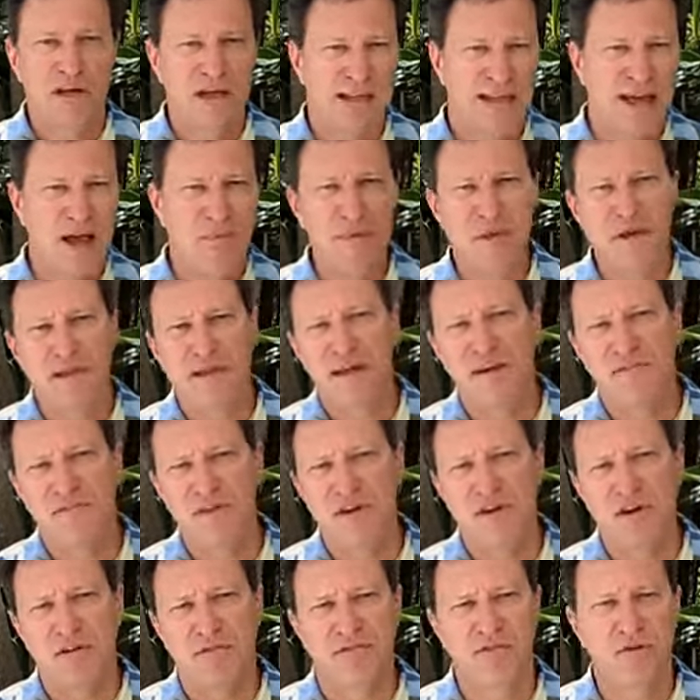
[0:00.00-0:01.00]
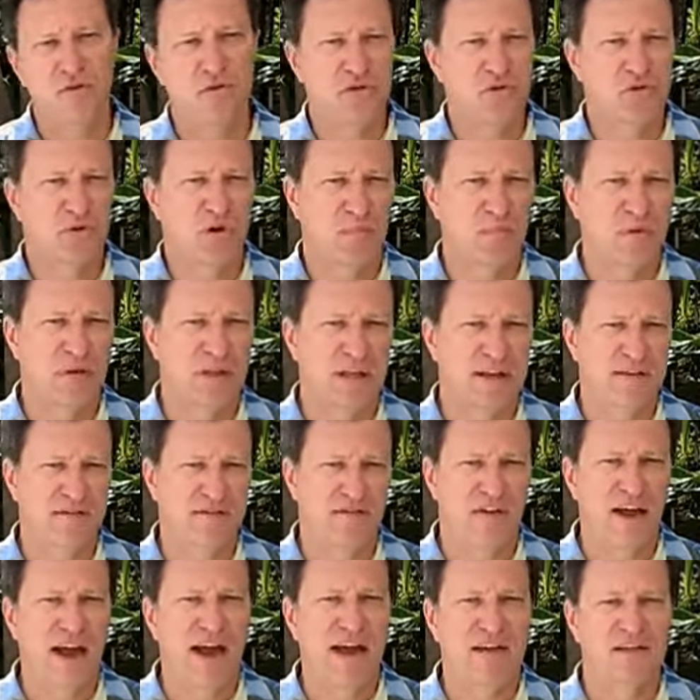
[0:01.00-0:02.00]
Allow me to give you a few troubling
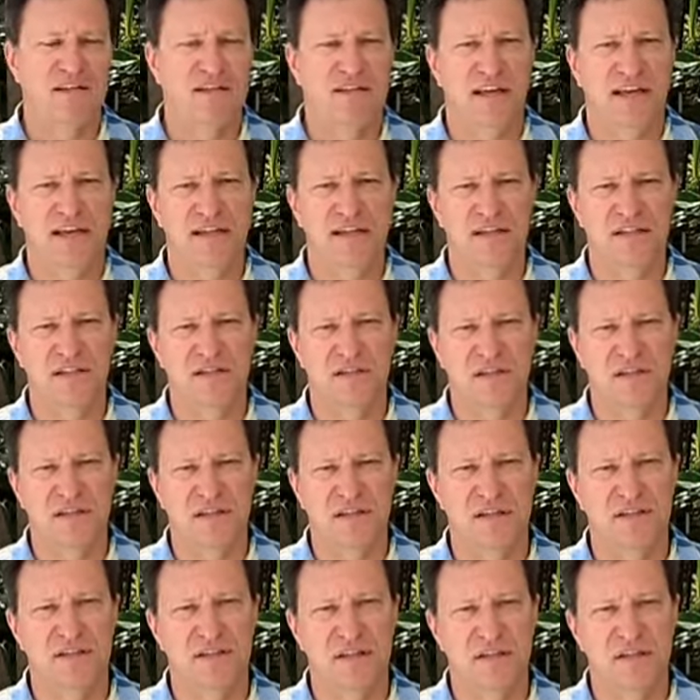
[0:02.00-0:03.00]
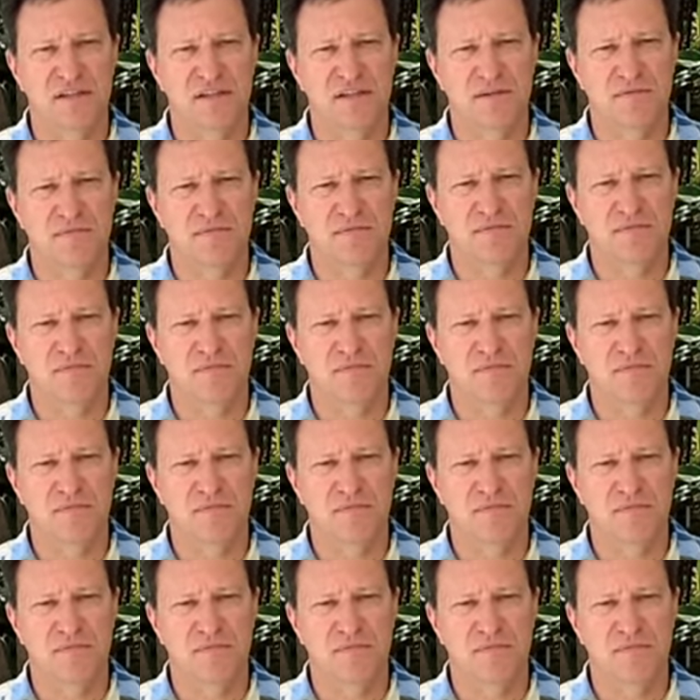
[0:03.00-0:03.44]
facts and statistics.